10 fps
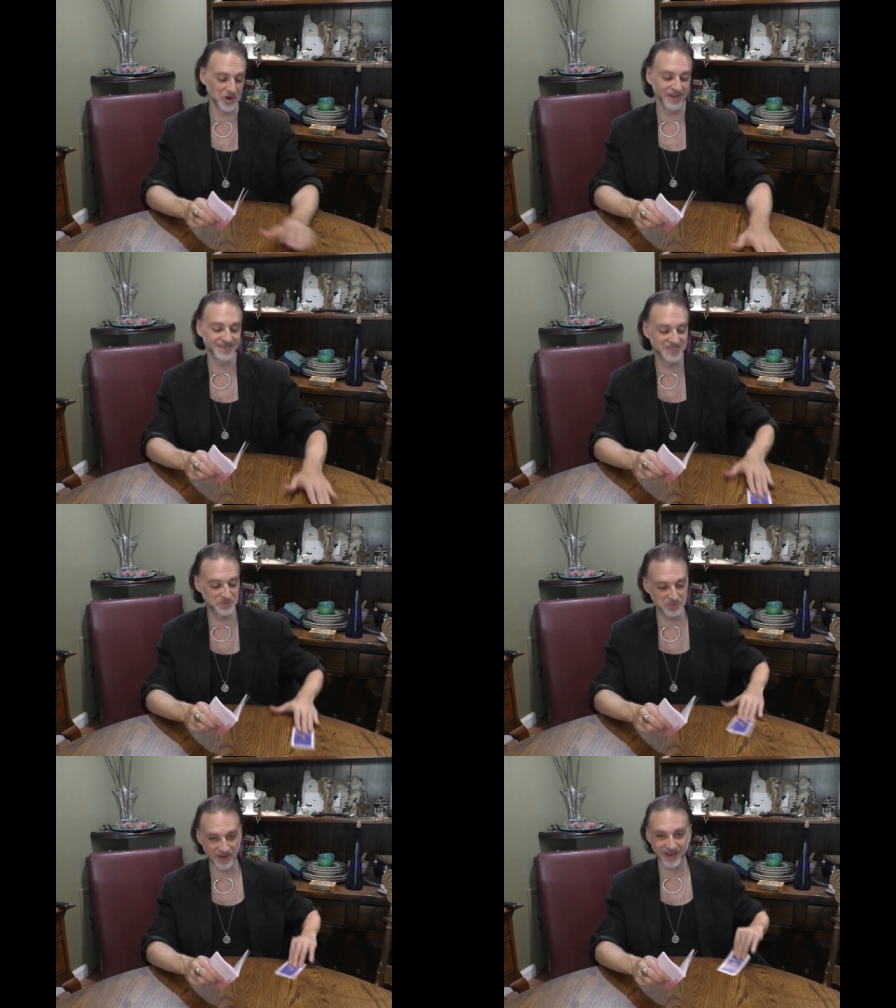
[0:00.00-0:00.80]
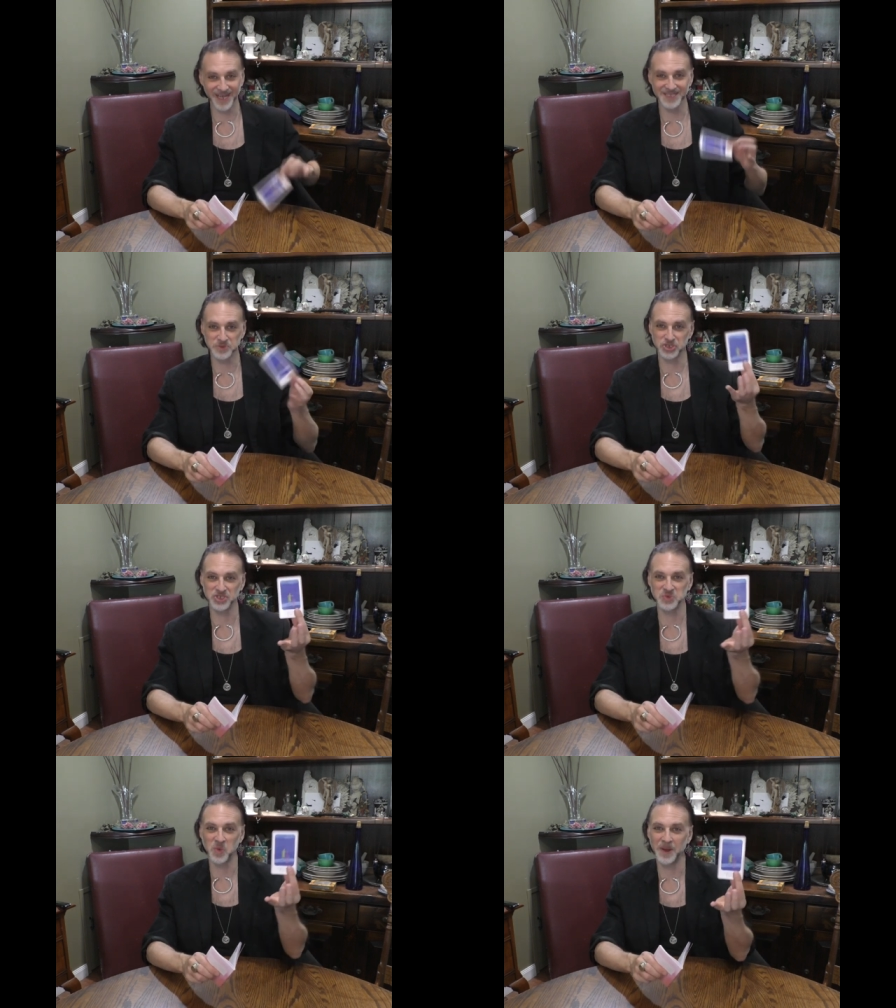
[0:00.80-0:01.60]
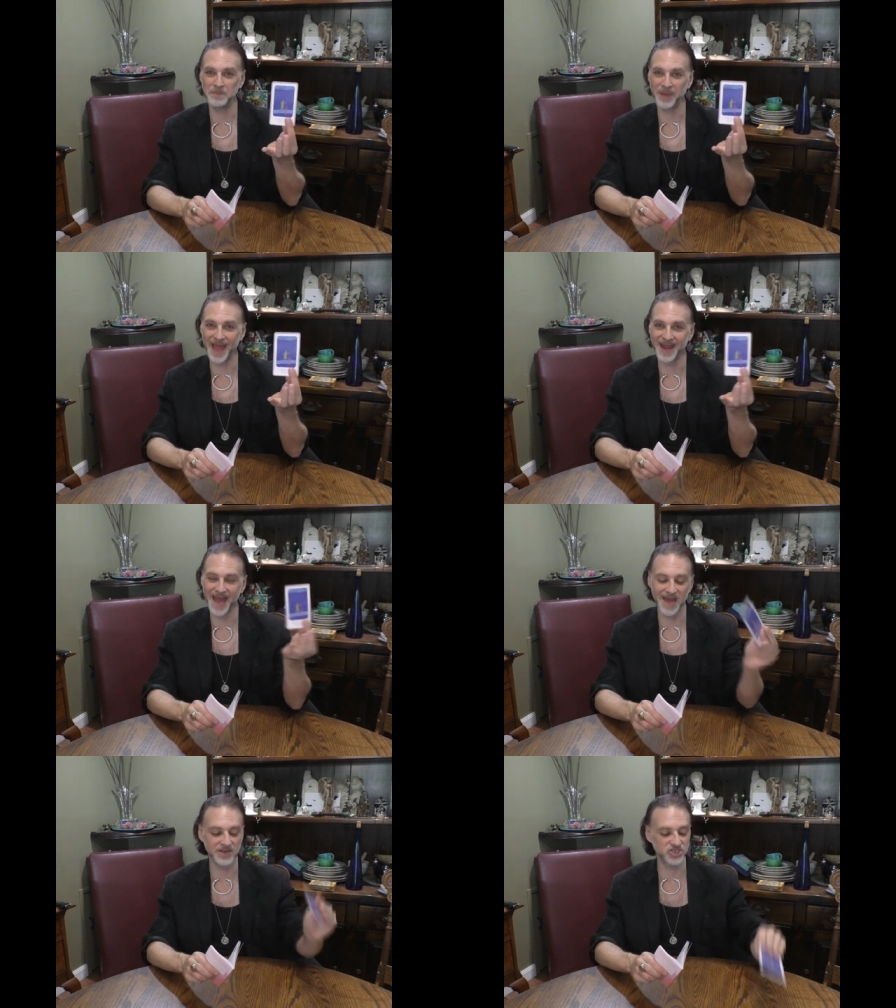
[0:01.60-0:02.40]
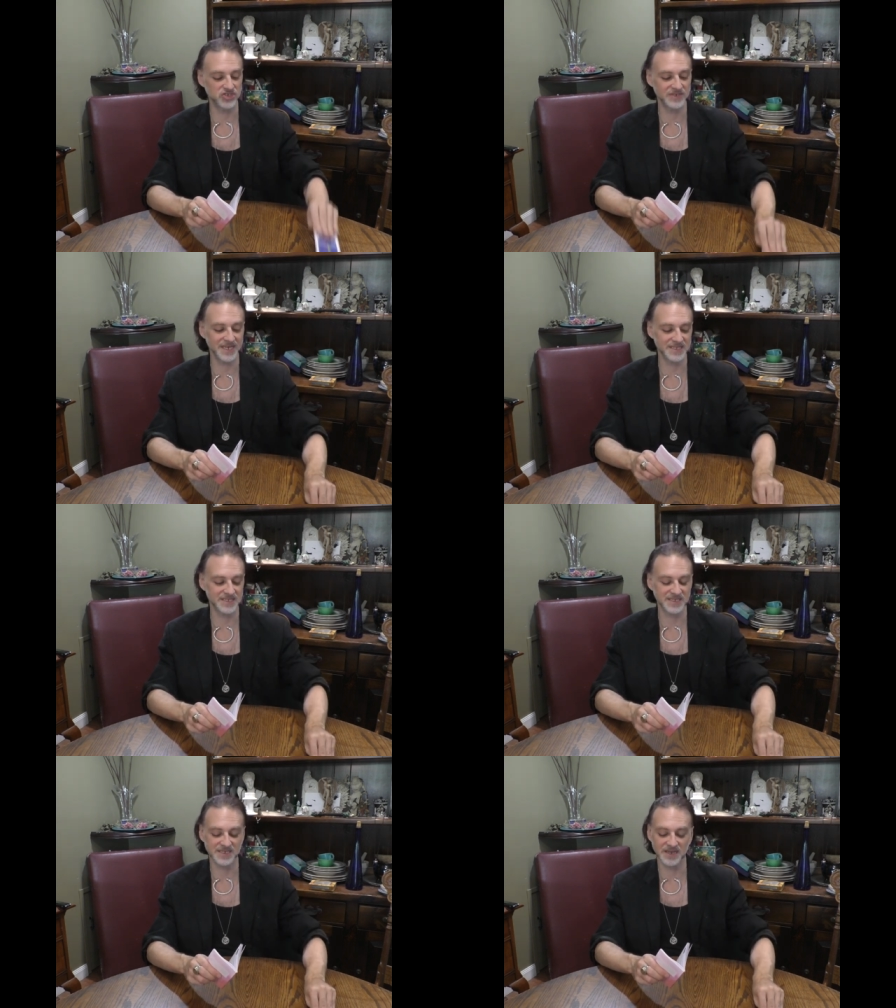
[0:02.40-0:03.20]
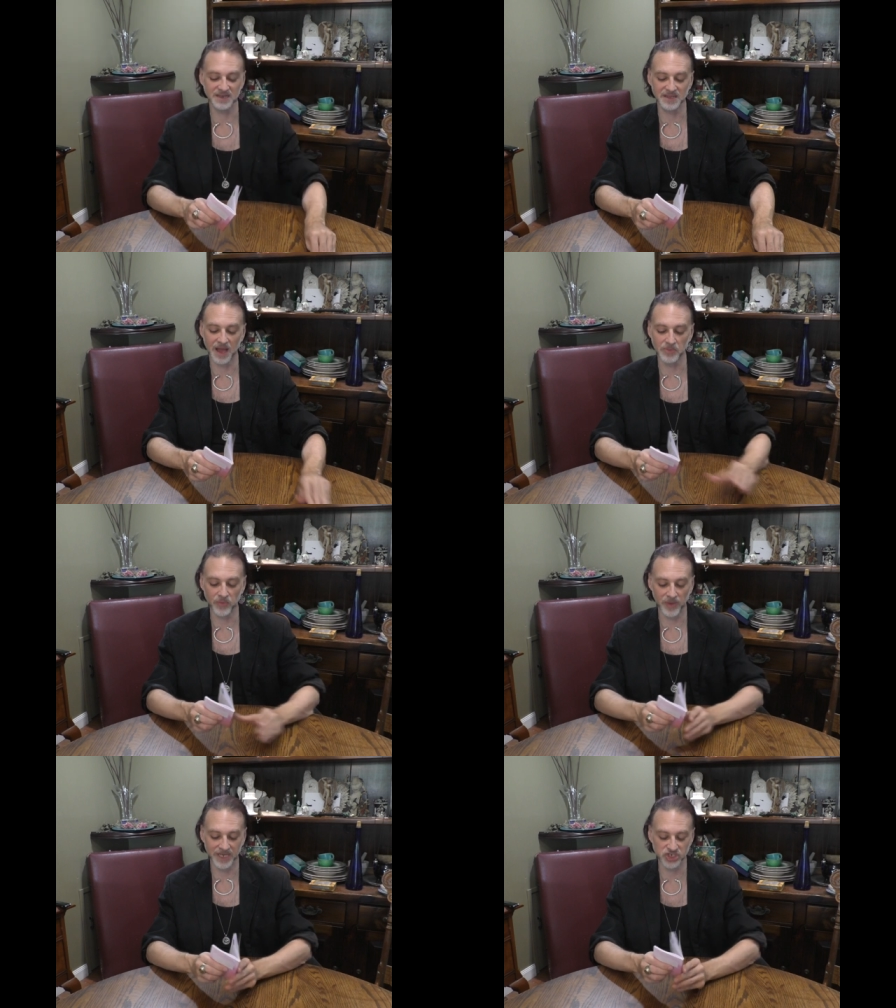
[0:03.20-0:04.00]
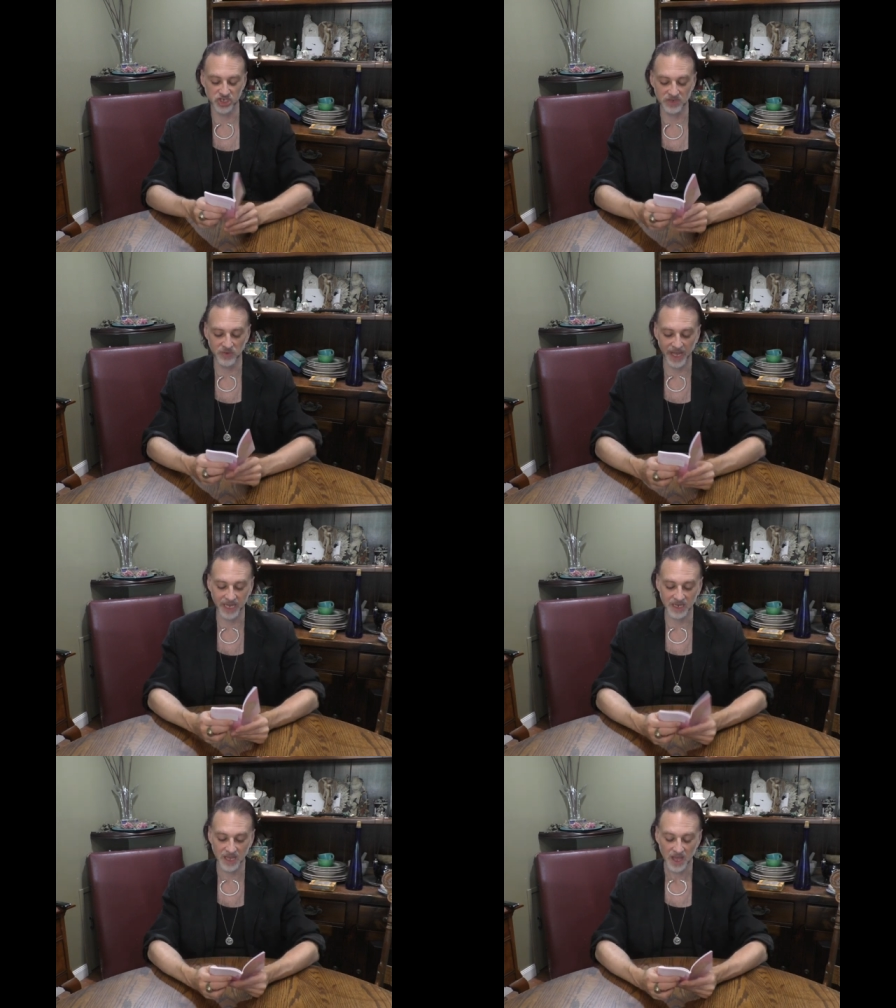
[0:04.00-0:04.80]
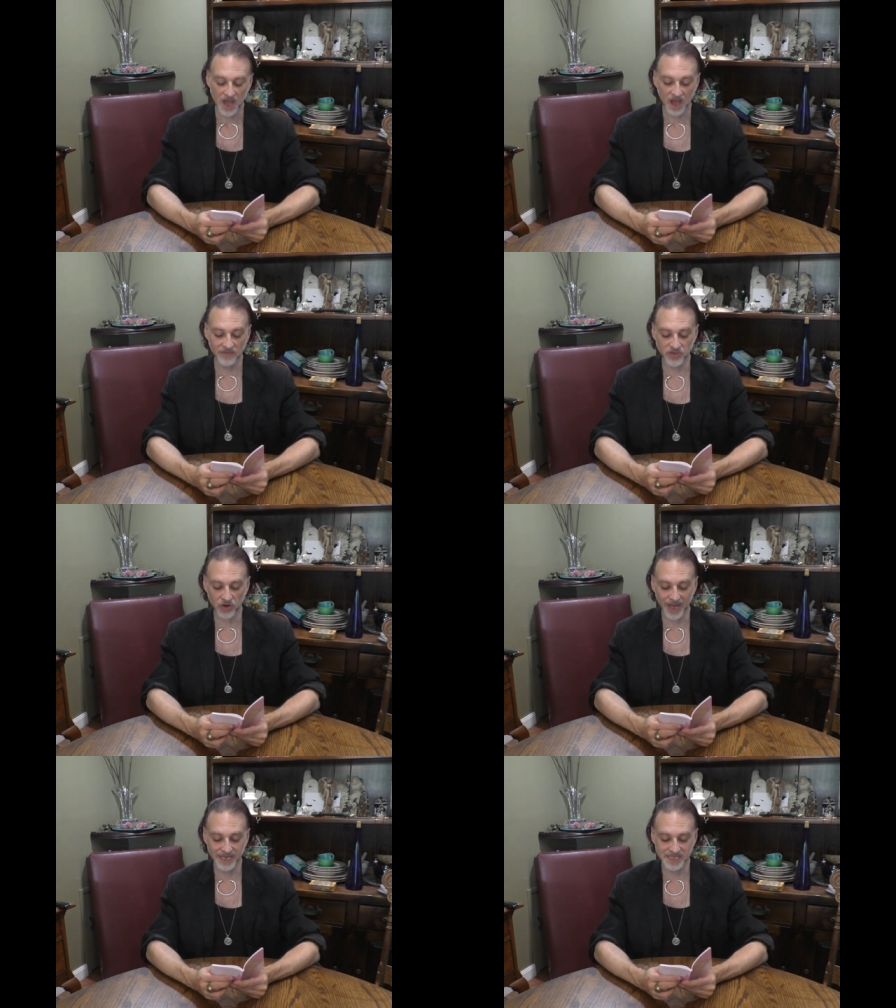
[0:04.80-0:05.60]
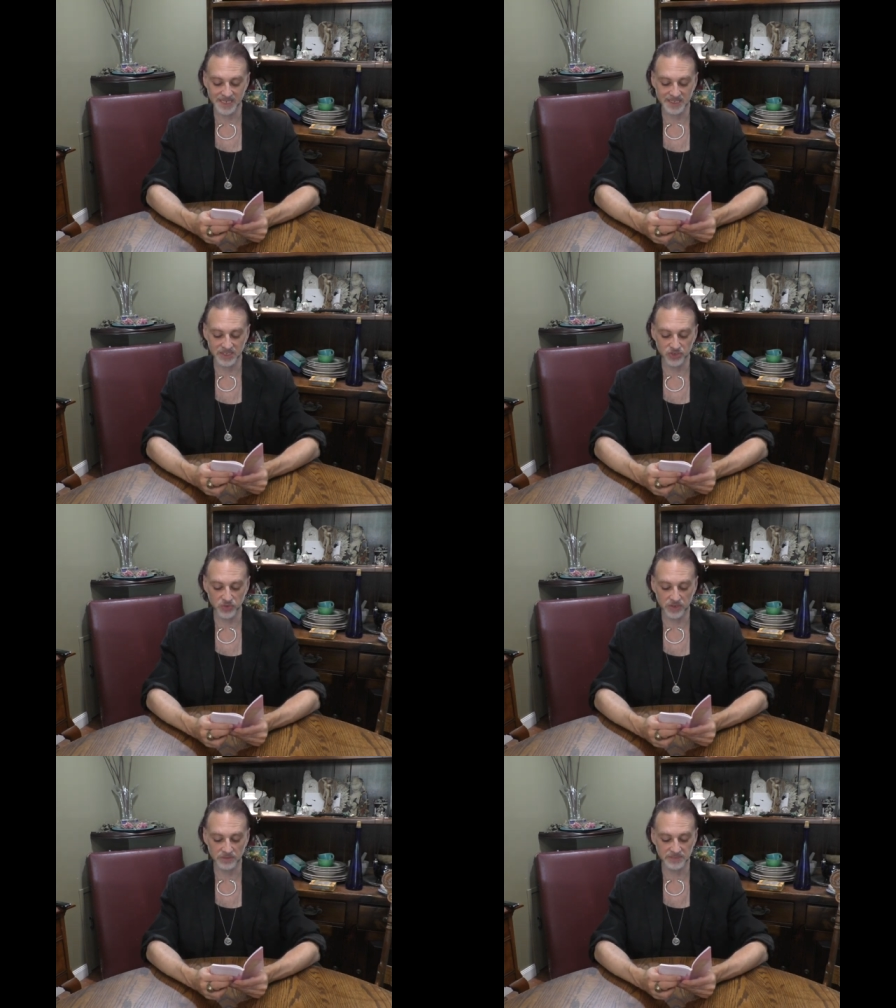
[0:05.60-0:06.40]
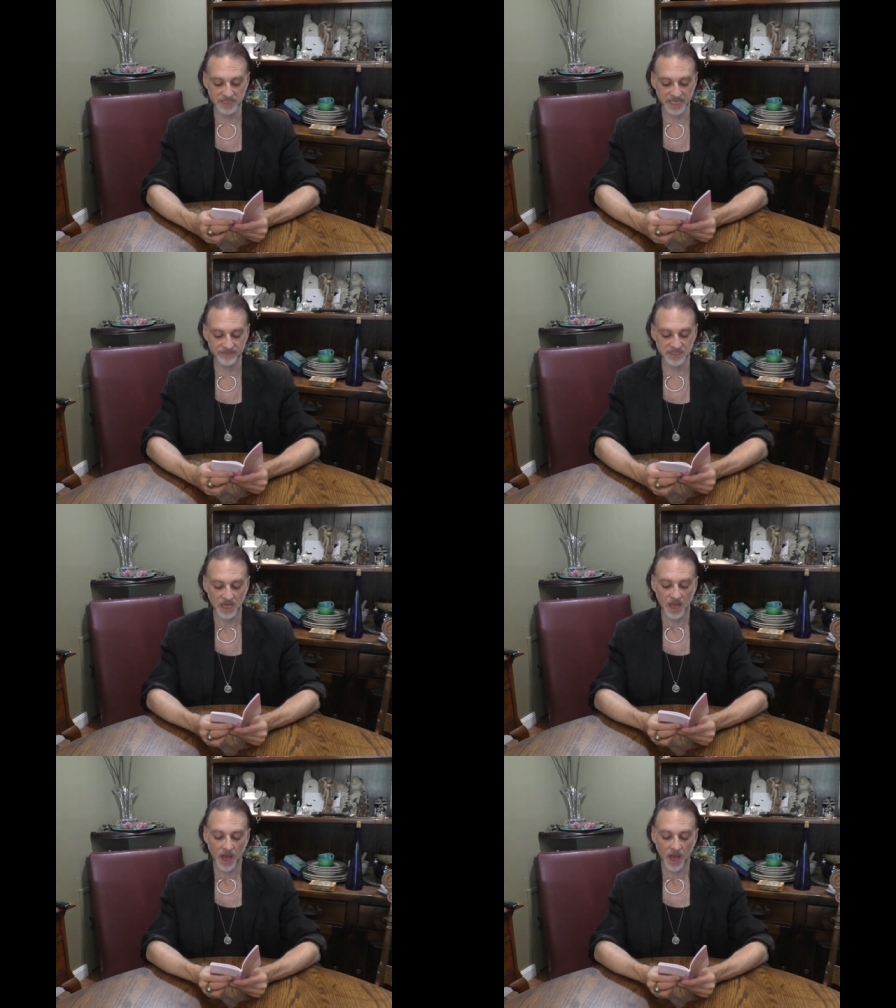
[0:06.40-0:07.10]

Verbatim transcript: your experience, which is what a bad attitude is. It's a conglomeration, right, of your ideas and your beliefs.